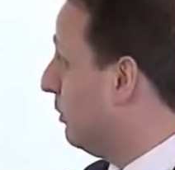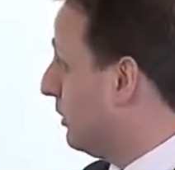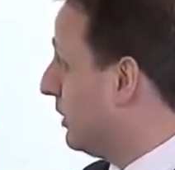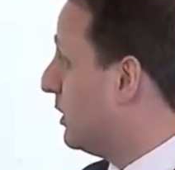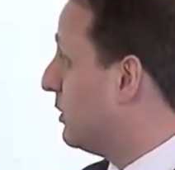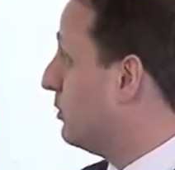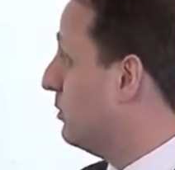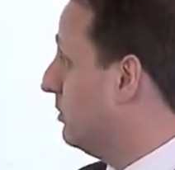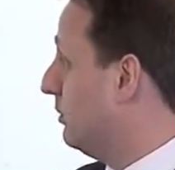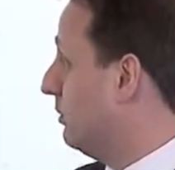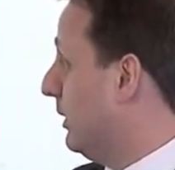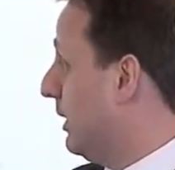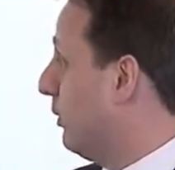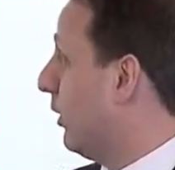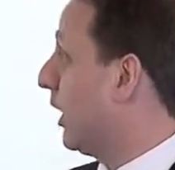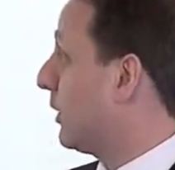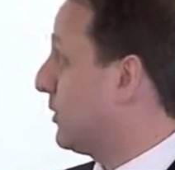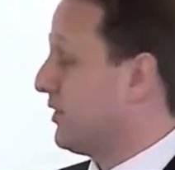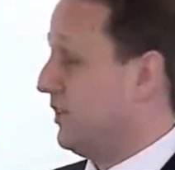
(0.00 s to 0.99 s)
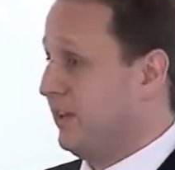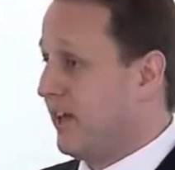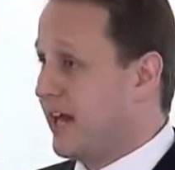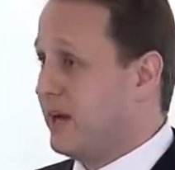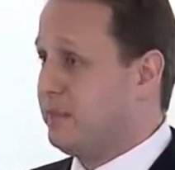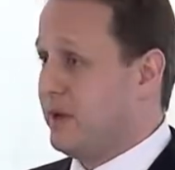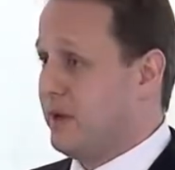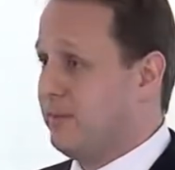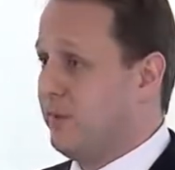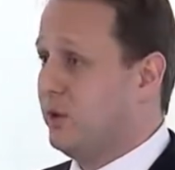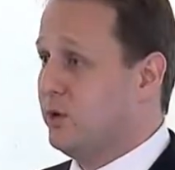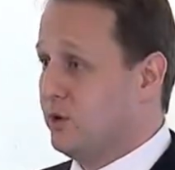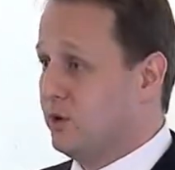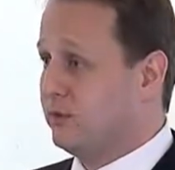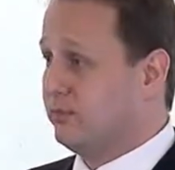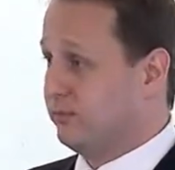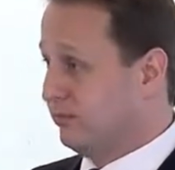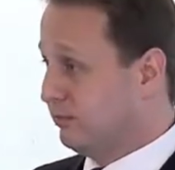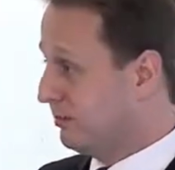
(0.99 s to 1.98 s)
we work with a lot of people
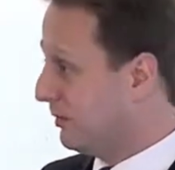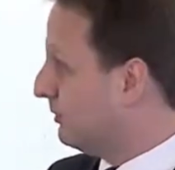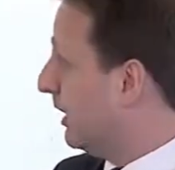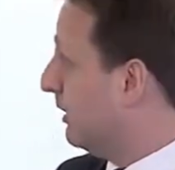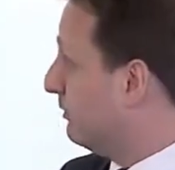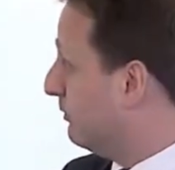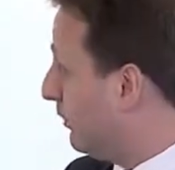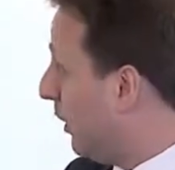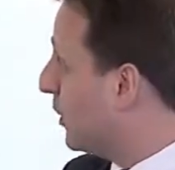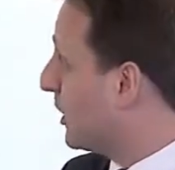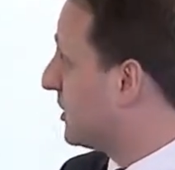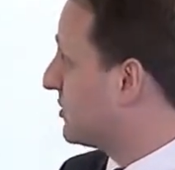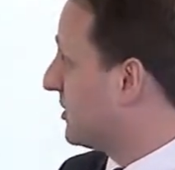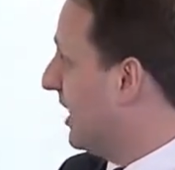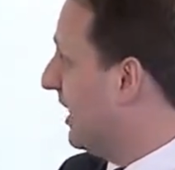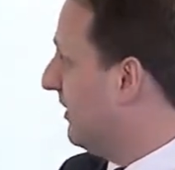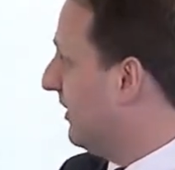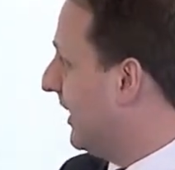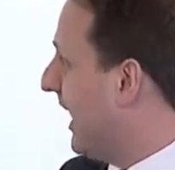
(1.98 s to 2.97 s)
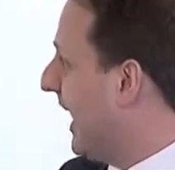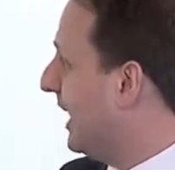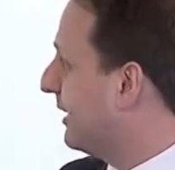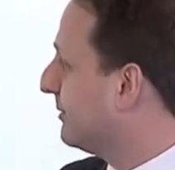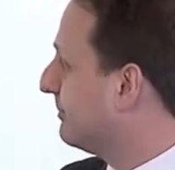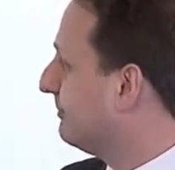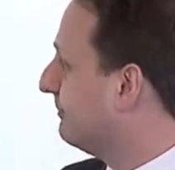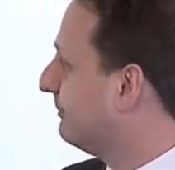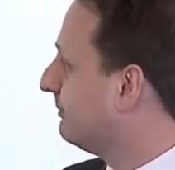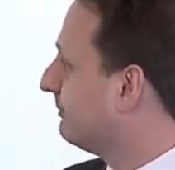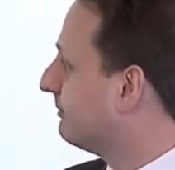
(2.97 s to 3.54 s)
who focus on that.